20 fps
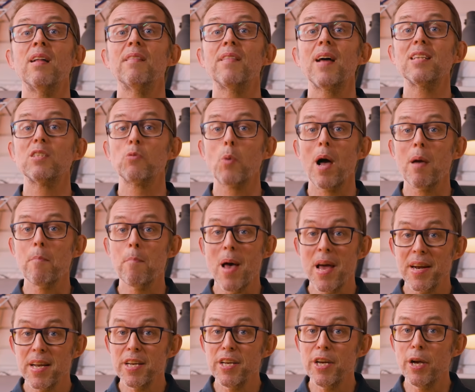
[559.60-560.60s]
That's why
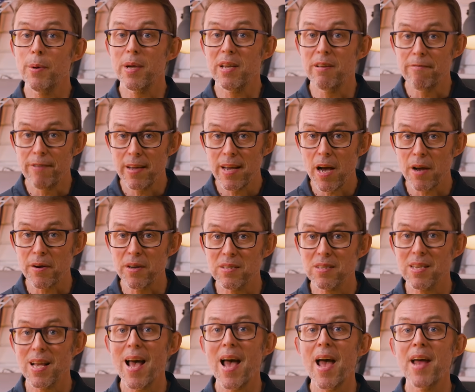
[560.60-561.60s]
many new EV
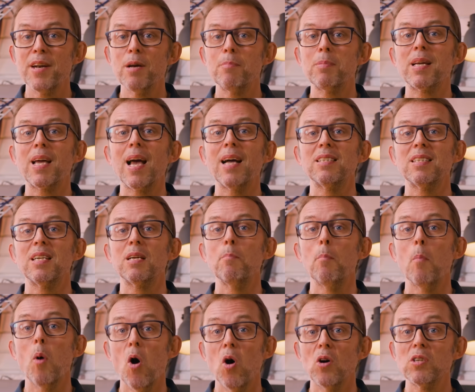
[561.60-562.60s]
owners end up
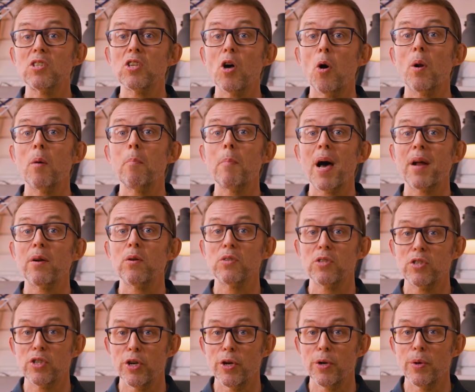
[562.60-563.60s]
getting more solar
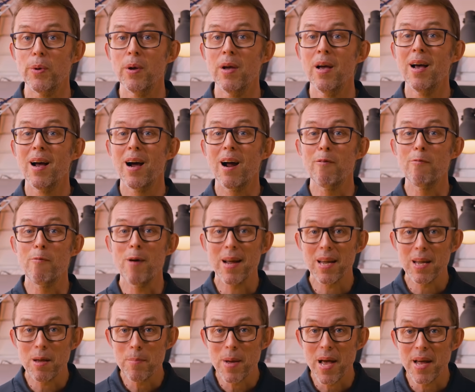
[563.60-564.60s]
panels too. I
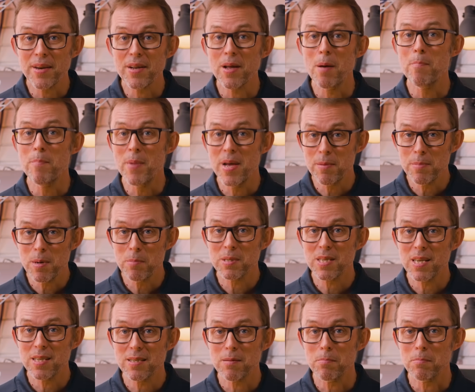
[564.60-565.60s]
recommend a minimum
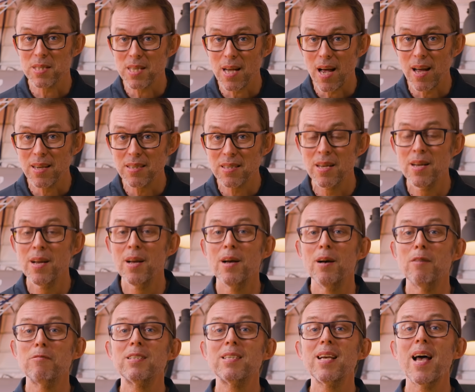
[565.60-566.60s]
system size
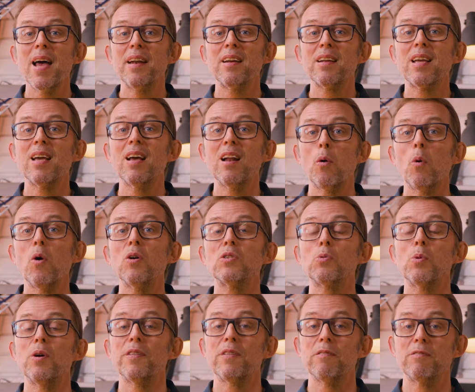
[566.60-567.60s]
of 10
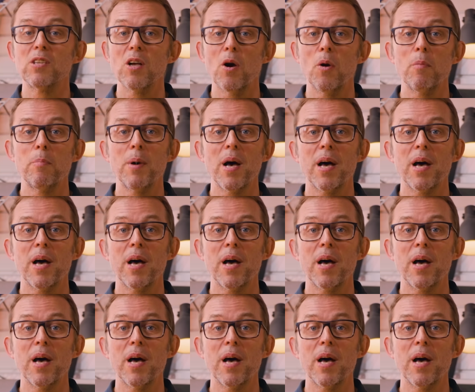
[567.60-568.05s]
kilowatts worth of solar